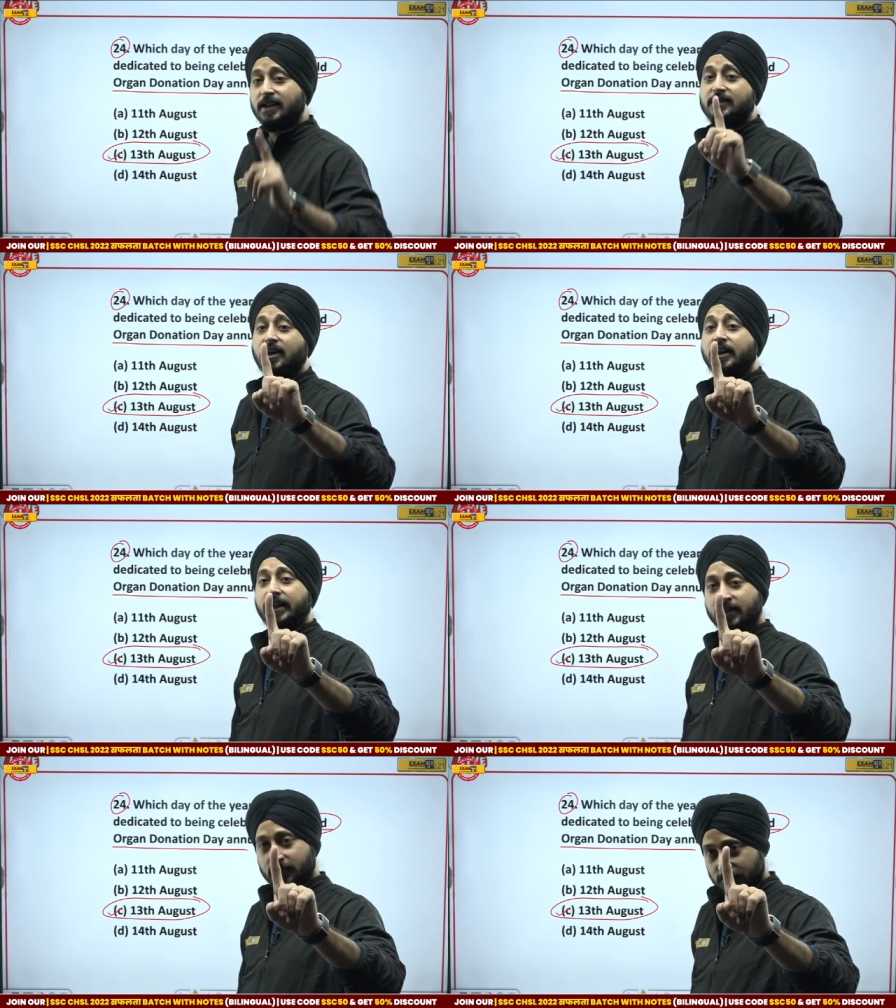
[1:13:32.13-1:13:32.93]

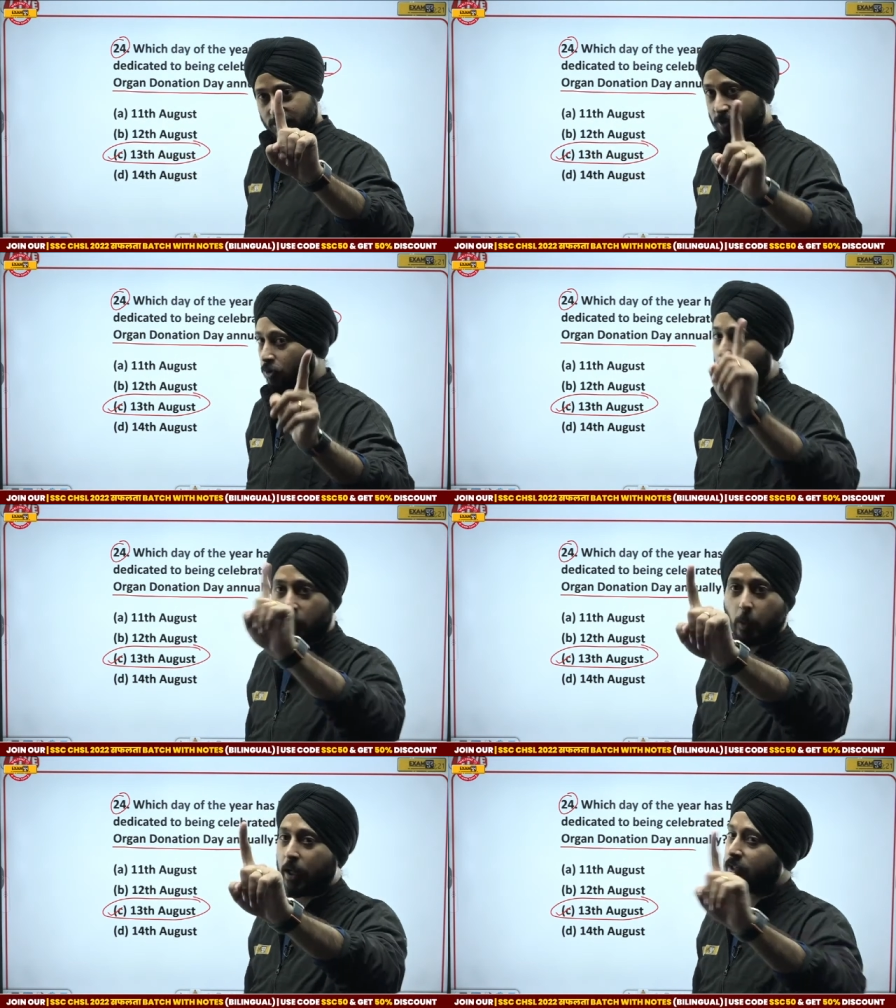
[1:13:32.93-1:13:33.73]
13th, not
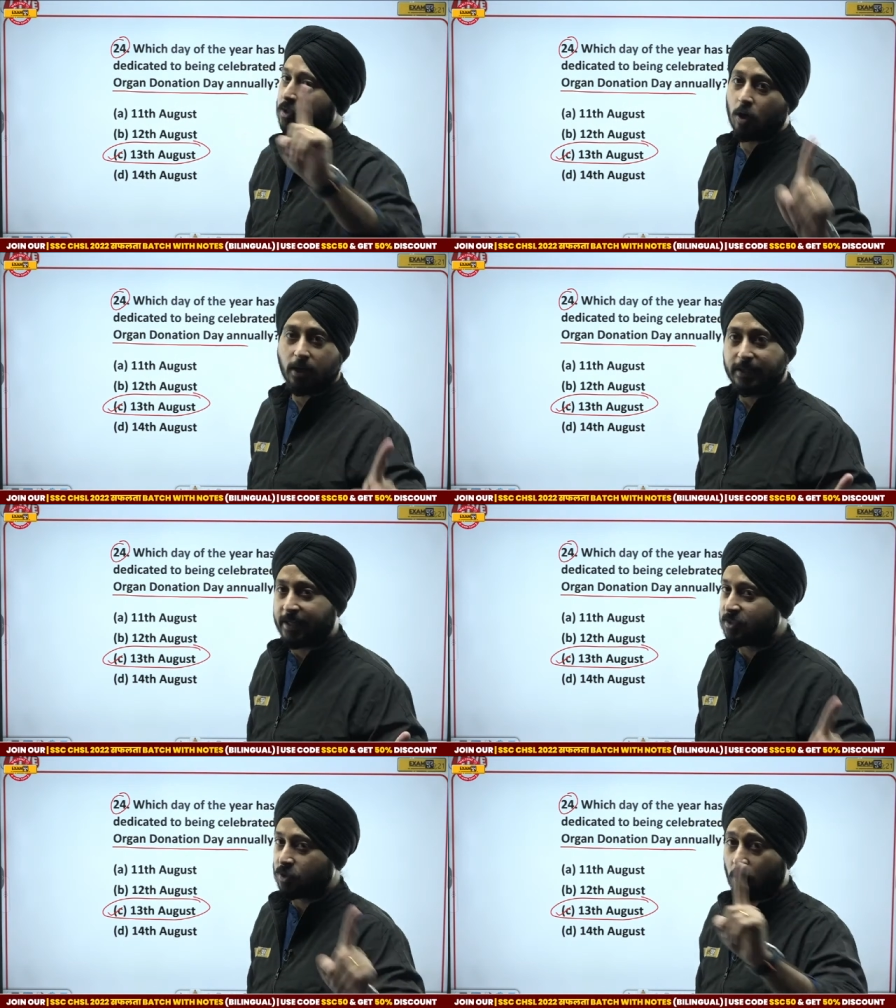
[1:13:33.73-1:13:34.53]
12th, not
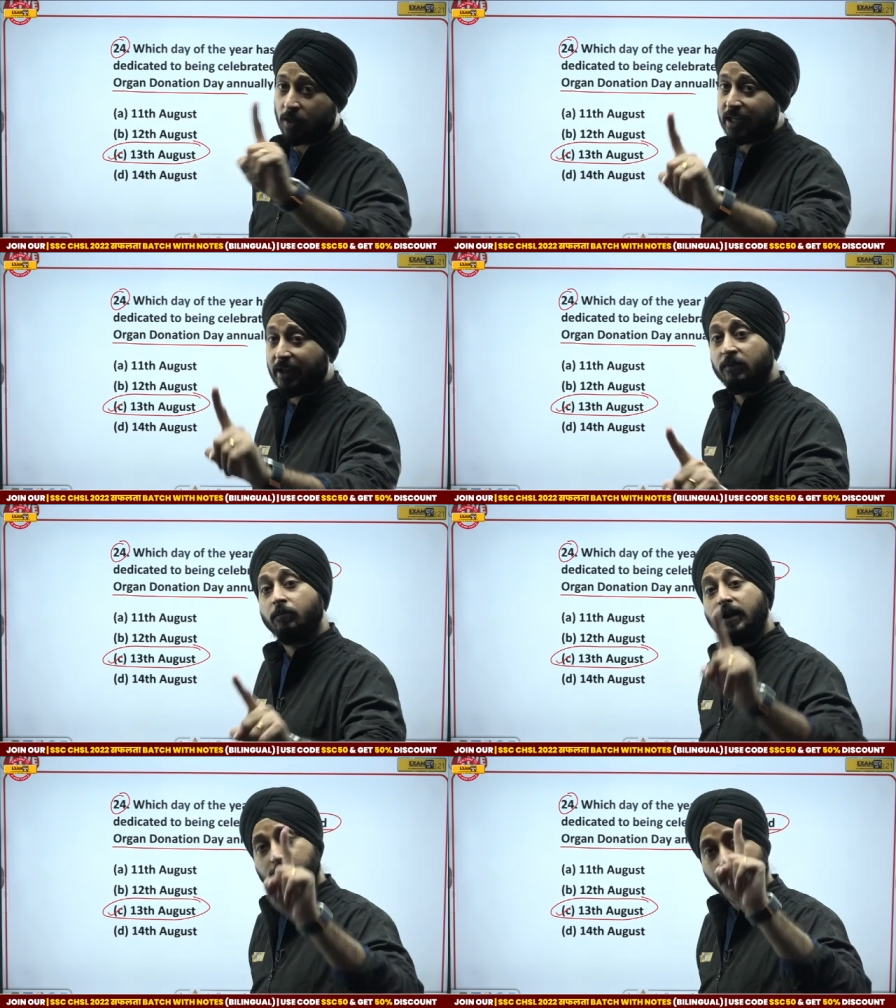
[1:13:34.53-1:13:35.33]
10th, not 11th, but